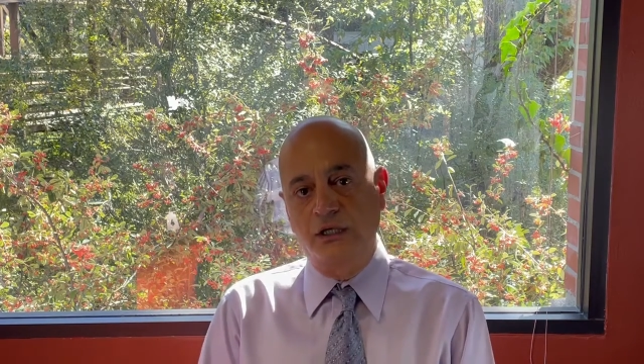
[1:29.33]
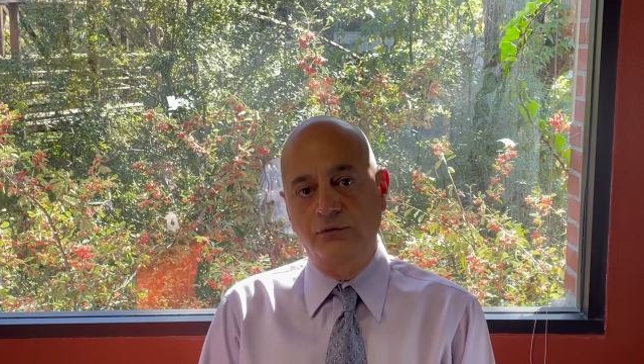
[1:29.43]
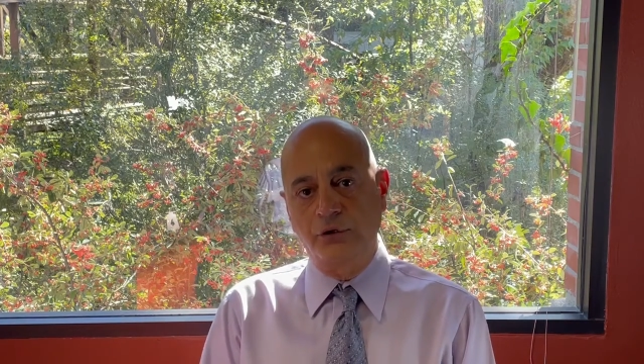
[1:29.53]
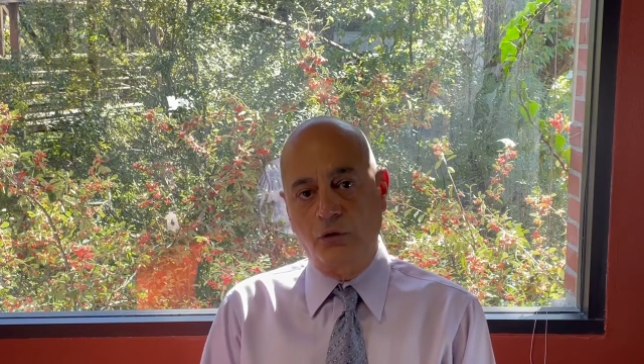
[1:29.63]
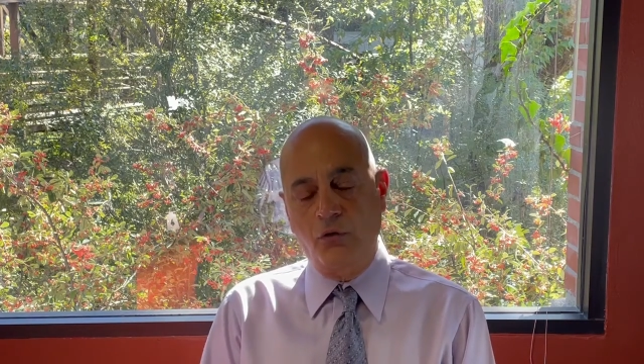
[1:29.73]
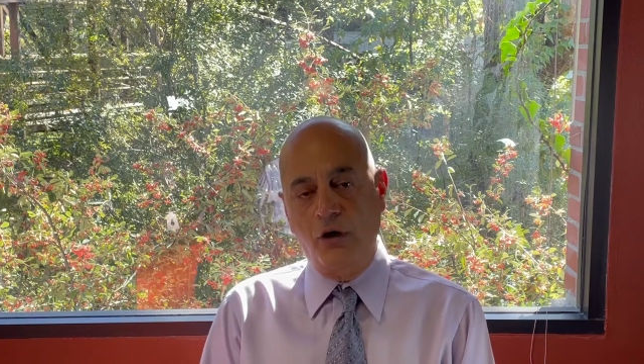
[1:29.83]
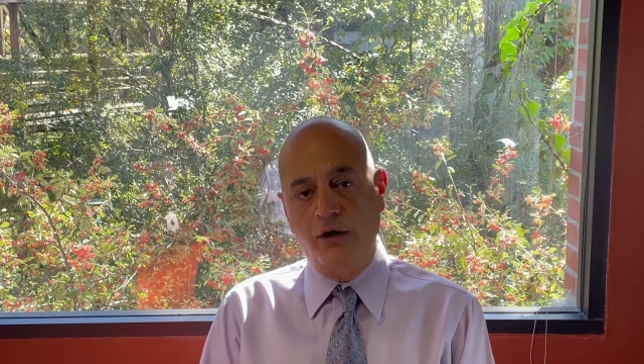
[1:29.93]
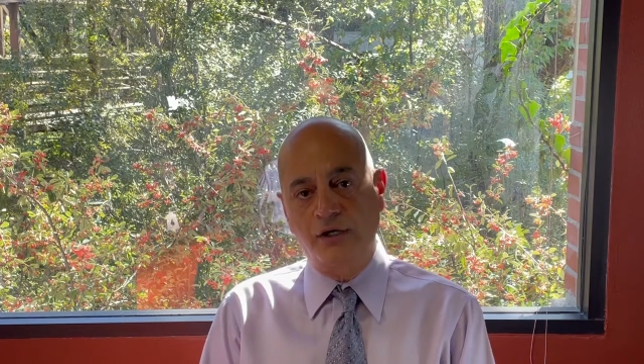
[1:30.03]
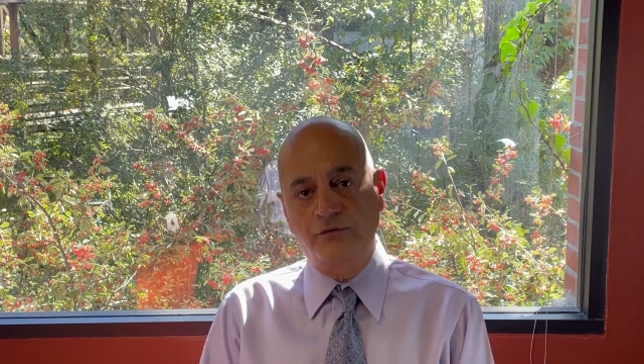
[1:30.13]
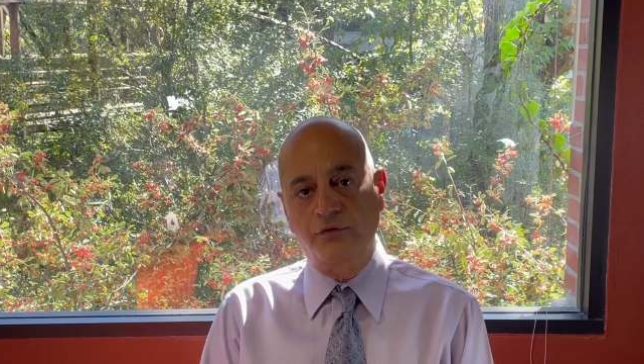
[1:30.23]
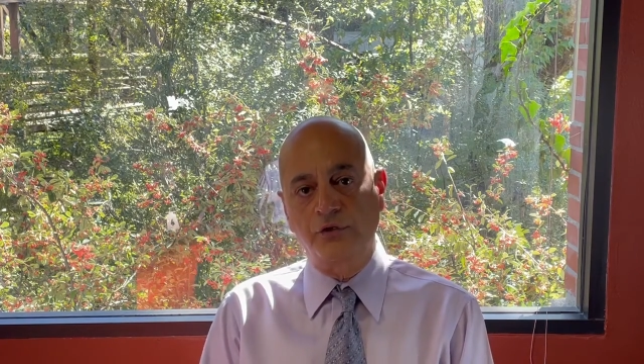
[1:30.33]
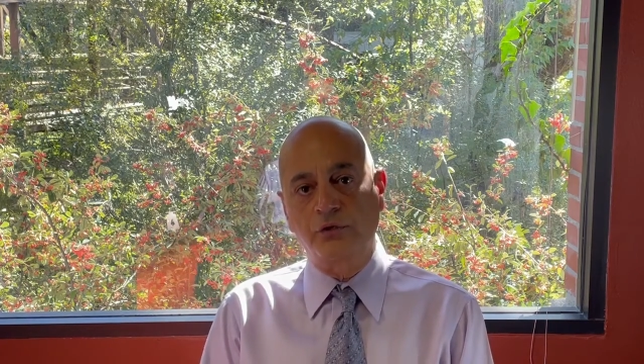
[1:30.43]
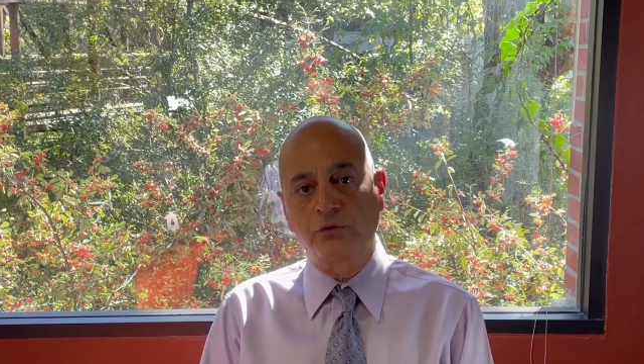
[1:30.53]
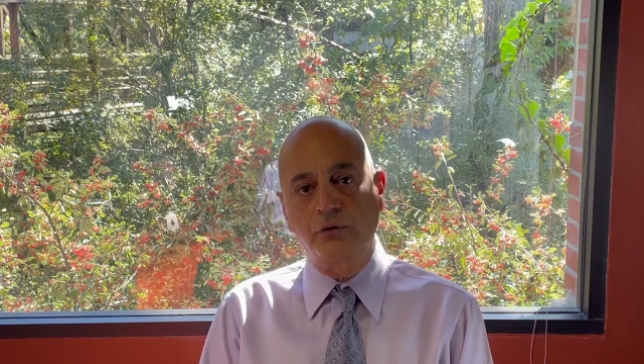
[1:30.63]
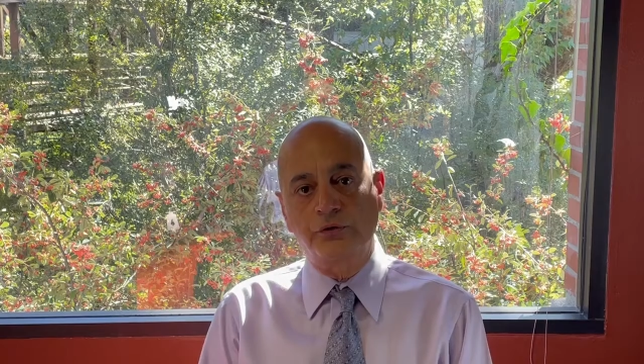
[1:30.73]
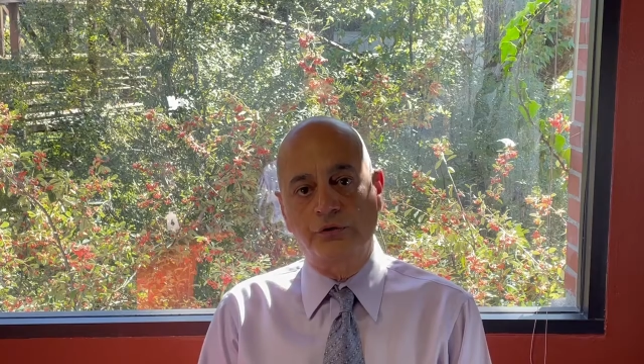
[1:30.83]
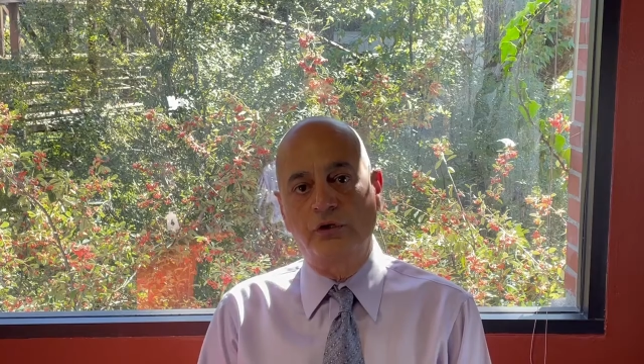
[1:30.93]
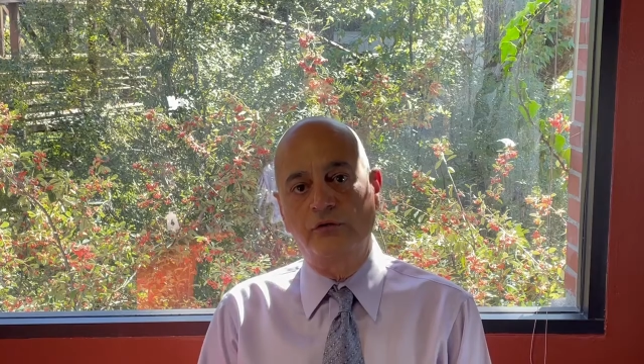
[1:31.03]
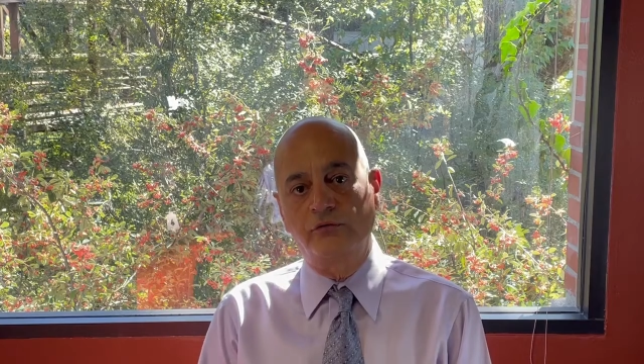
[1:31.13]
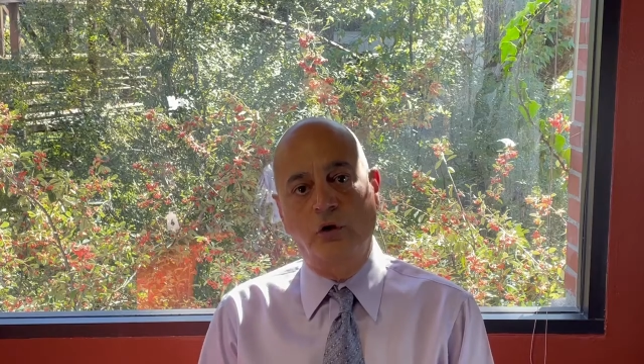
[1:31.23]
required for the growth
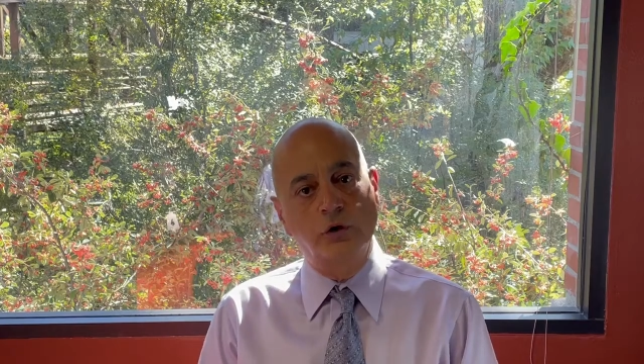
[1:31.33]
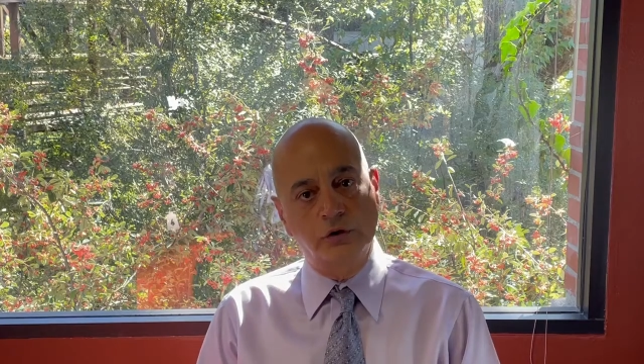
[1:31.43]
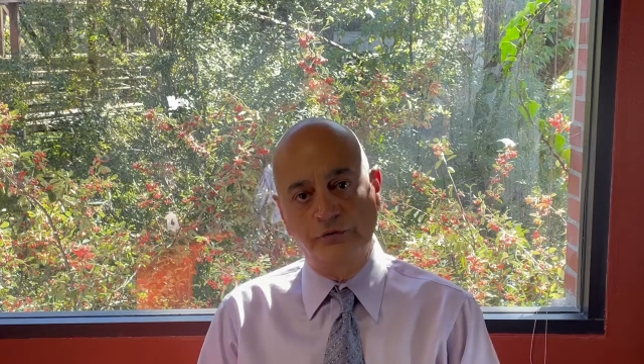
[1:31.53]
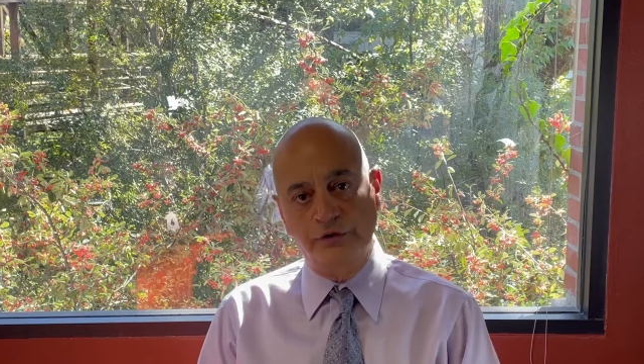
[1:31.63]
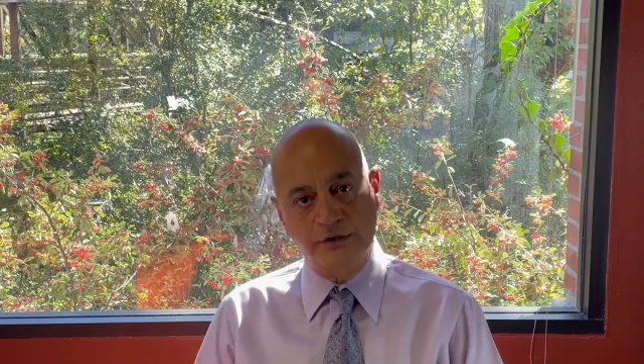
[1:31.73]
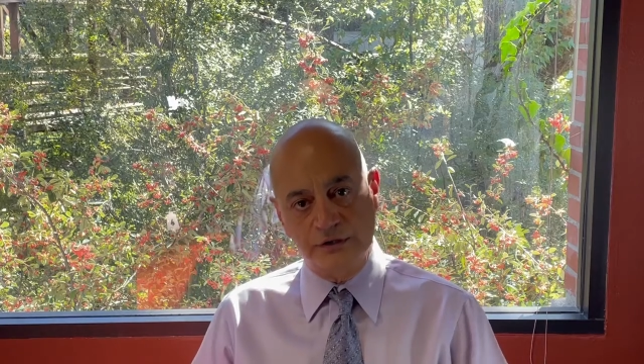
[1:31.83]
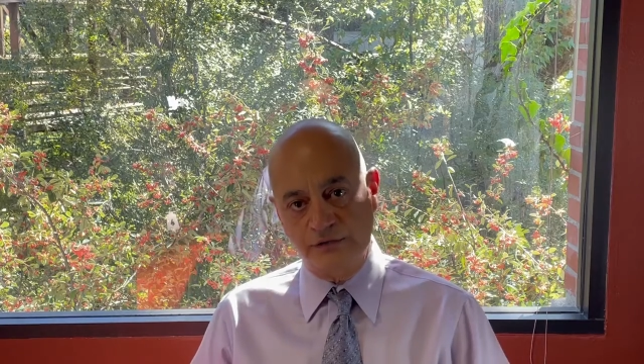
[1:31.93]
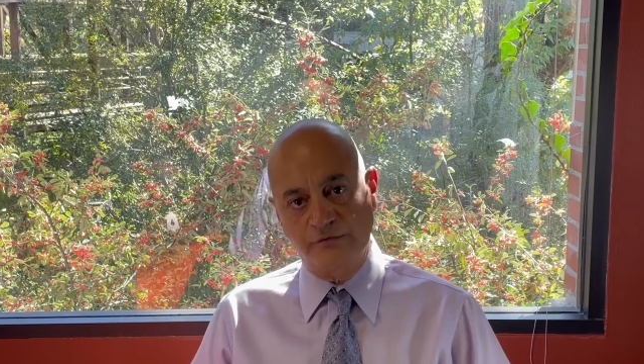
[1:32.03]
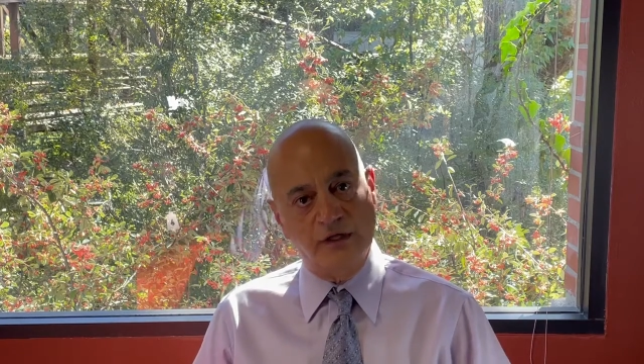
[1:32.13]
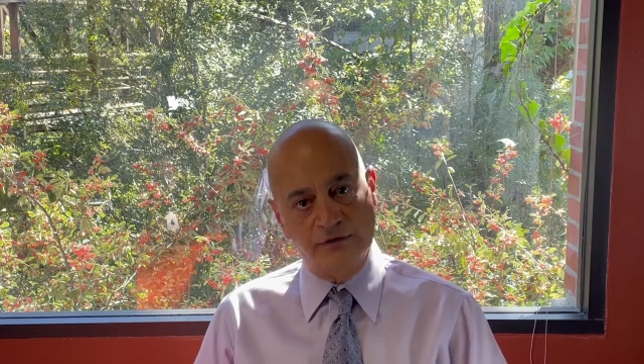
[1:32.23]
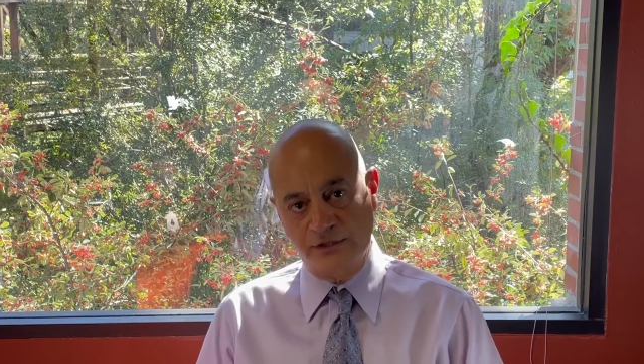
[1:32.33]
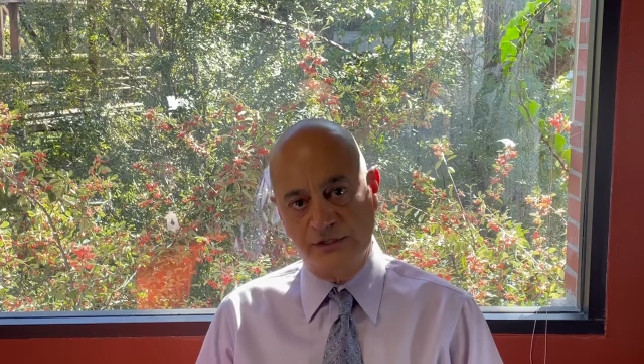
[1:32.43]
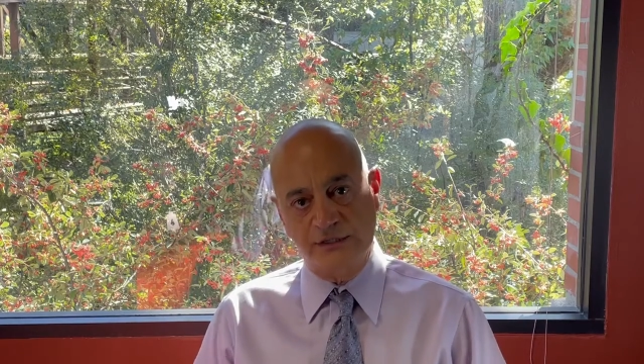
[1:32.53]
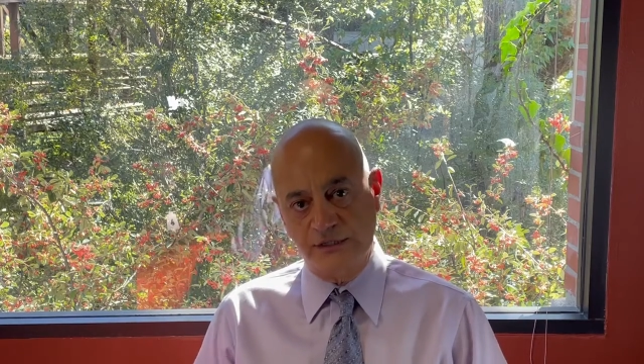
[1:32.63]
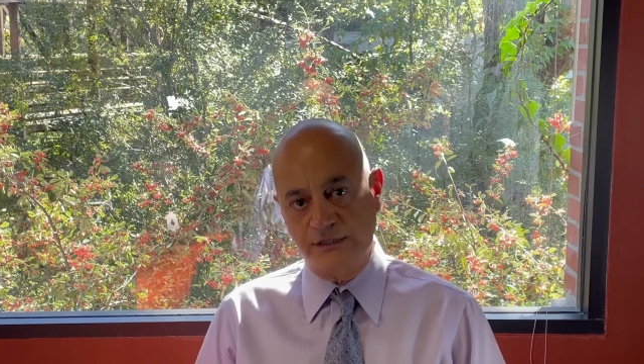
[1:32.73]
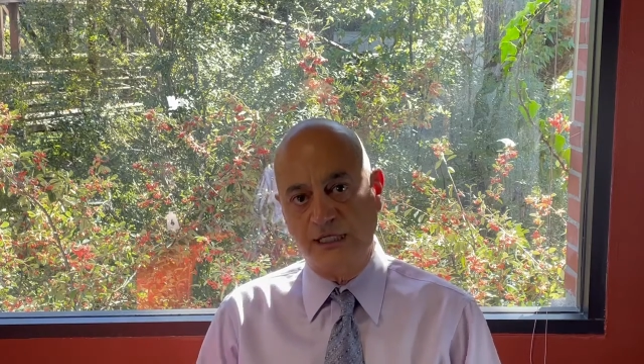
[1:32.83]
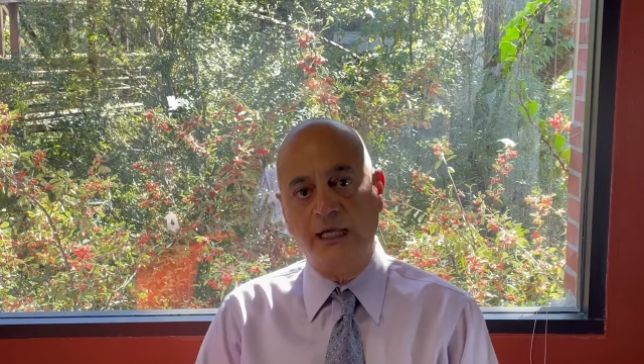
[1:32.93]
of all of these viruses